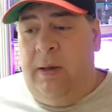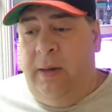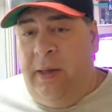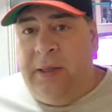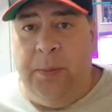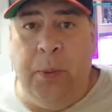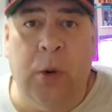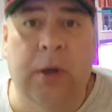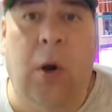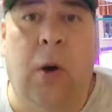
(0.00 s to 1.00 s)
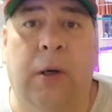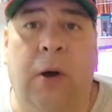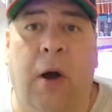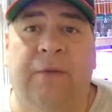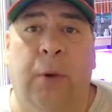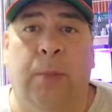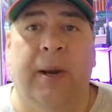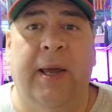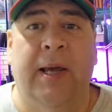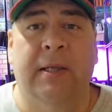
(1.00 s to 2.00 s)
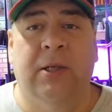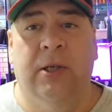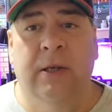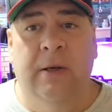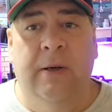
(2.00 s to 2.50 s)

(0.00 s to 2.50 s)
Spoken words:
it's important to harden off your plants